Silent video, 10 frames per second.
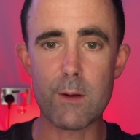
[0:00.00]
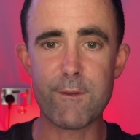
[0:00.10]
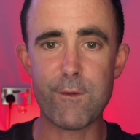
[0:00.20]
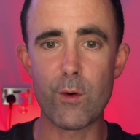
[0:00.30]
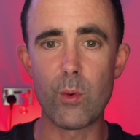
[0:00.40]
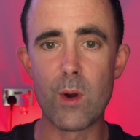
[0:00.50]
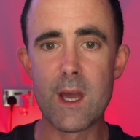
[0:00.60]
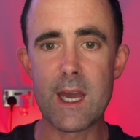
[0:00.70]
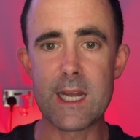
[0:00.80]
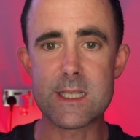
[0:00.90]
fall
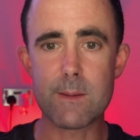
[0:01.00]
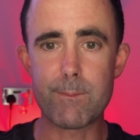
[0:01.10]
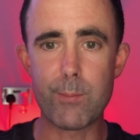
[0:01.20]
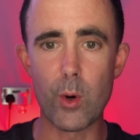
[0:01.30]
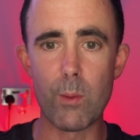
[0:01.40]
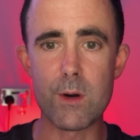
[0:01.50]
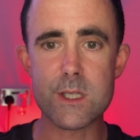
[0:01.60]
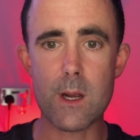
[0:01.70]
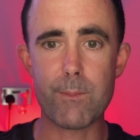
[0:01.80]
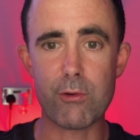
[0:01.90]
into Bournemouth's
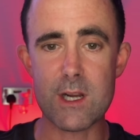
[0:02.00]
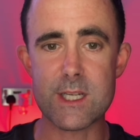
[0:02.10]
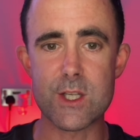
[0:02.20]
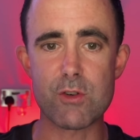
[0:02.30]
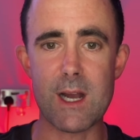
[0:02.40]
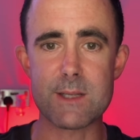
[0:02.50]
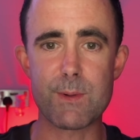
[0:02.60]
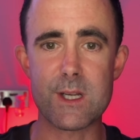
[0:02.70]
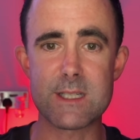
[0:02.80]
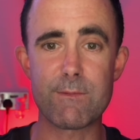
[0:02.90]
pressing traps,
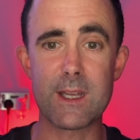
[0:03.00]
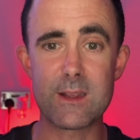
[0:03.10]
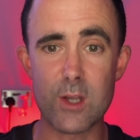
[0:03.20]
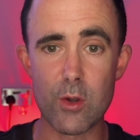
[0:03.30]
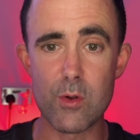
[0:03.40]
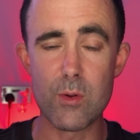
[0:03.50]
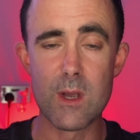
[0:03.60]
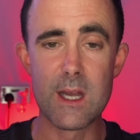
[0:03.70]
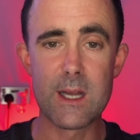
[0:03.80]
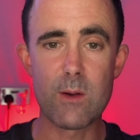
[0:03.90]
because if they do,
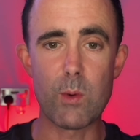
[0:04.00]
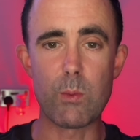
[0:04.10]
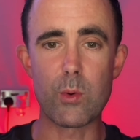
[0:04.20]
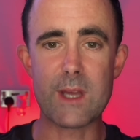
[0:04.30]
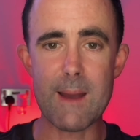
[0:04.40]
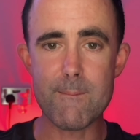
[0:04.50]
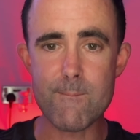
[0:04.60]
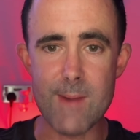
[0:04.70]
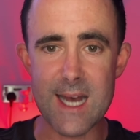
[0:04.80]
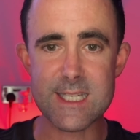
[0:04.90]
we will get
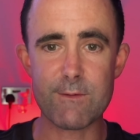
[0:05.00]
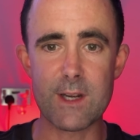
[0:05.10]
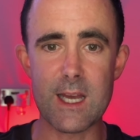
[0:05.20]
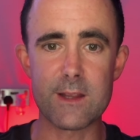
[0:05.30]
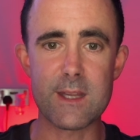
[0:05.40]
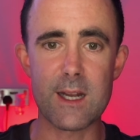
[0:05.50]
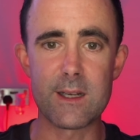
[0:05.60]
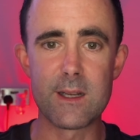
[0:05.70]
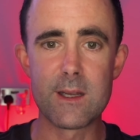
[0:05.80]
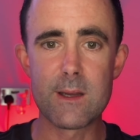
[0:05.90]
massively undone
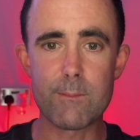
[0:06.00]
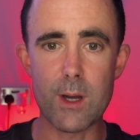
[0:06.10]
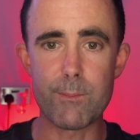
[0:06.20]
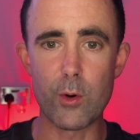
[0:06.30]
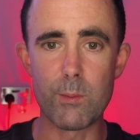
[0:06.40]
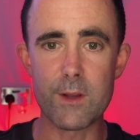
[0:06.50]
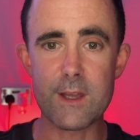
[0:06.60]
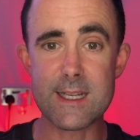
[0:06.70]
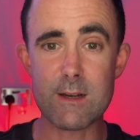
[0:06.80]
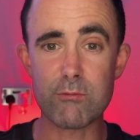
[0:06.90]
by Bournemouth.
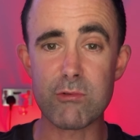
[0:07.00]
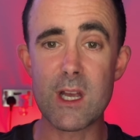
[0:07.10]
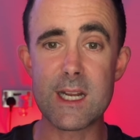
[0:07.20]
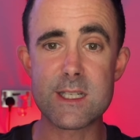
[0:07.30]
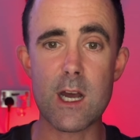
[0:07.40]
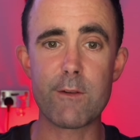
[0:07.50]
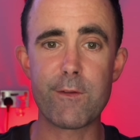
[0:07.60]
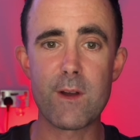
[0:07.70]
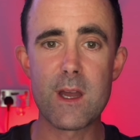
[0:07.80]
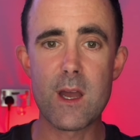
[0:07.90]
It's a really tough
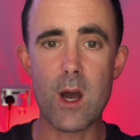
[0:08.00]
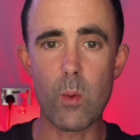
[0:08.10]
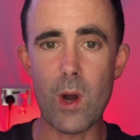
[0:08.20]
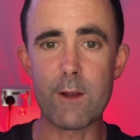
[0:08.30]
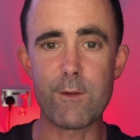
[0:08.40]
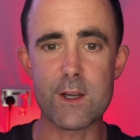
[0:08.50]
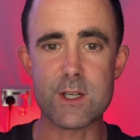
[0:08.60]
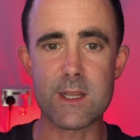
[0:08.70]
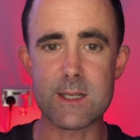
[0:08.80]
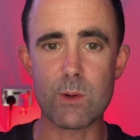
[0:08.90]
away
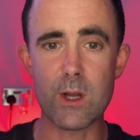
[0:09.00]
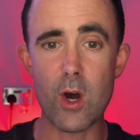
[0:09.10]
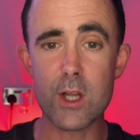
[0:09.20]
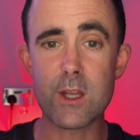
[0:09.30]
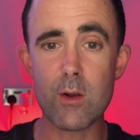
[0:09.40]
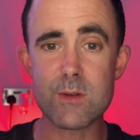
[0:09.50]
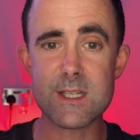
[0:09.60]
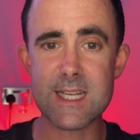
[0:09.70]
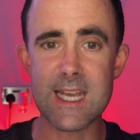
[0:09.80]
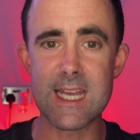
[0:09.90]
fixture, this one. I don't
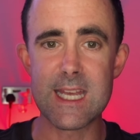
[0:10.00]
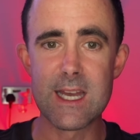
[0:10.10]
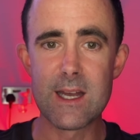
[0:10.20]
see